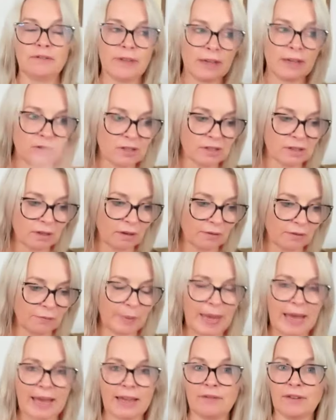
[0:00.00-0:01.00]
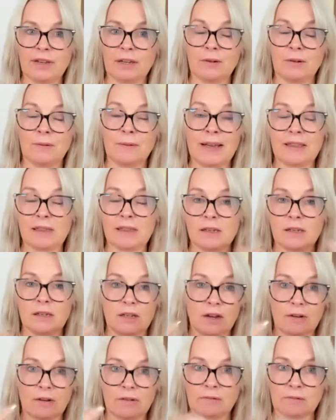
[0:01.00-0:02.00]
found yourself behaving in a way that
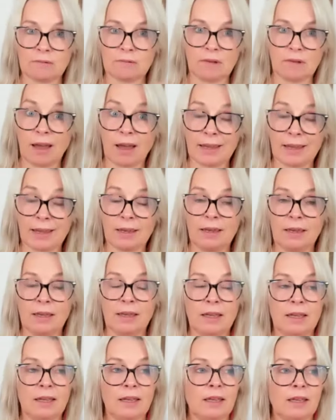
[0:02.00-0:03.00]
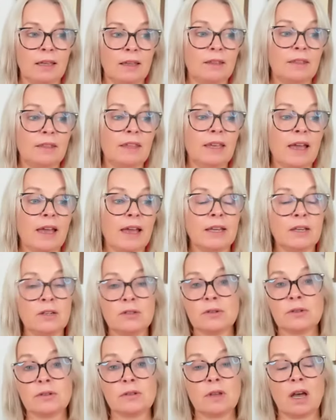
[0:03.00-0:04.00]
you don't like, the
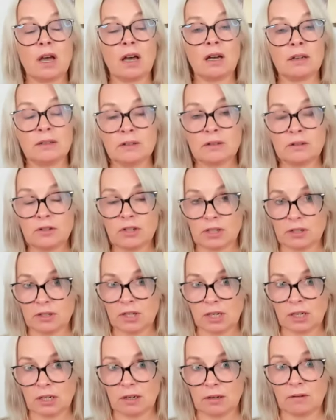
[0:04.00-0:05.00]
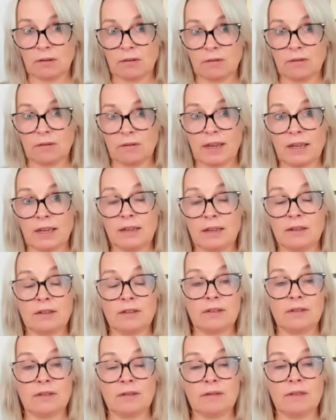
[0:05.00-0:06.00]
angels aren't judging you they
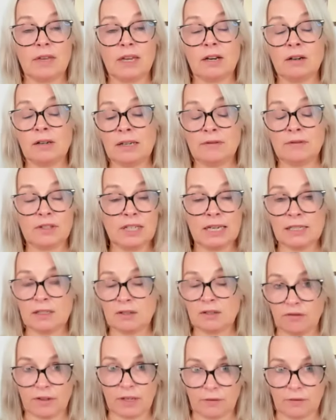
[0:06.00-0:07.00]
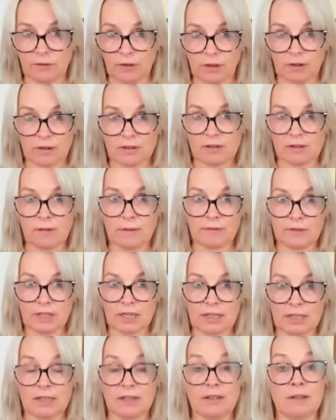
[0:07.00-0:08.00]
they don't even need to forgive you because you haven't
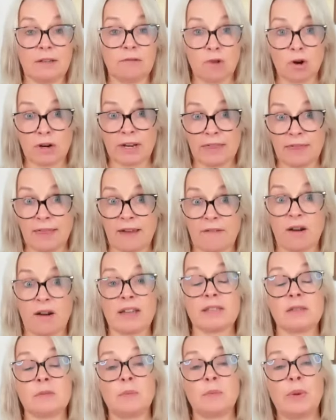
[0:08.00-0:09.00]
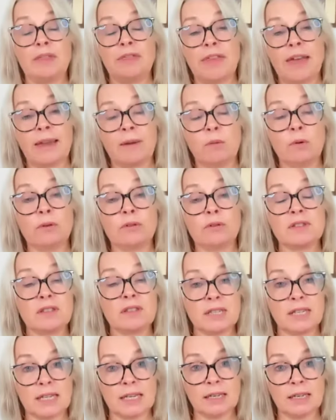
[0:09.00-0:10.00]
done anything wrong in their eyes but they will
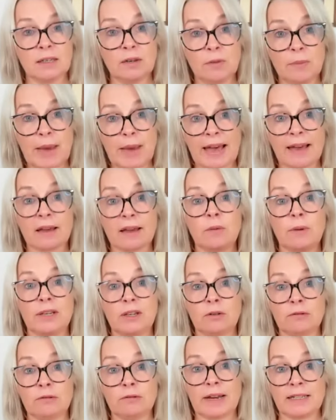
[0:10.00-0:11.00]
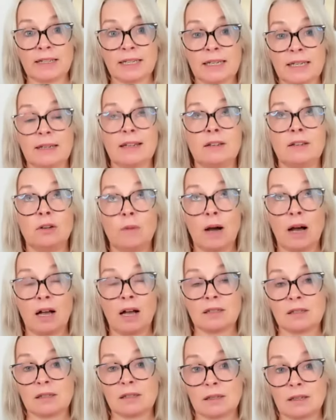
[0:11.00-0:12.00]
steer you back when you're ready and you
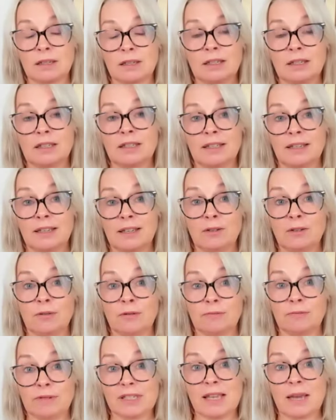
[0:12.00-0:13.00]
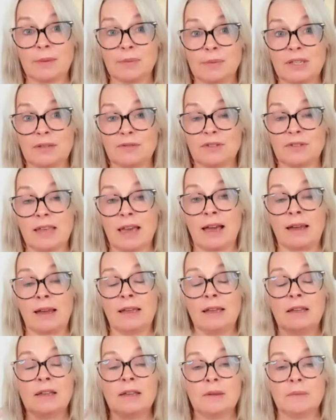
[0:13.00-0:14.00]
ask and you're receptive to
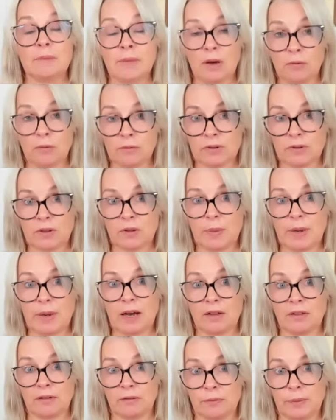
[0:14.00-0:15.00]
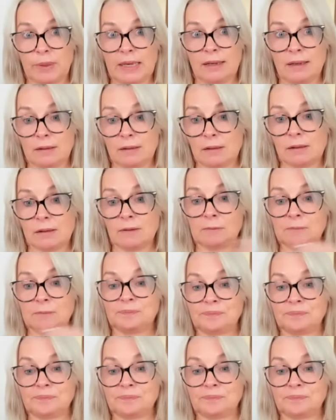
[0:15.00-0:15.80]
that onto the path of peace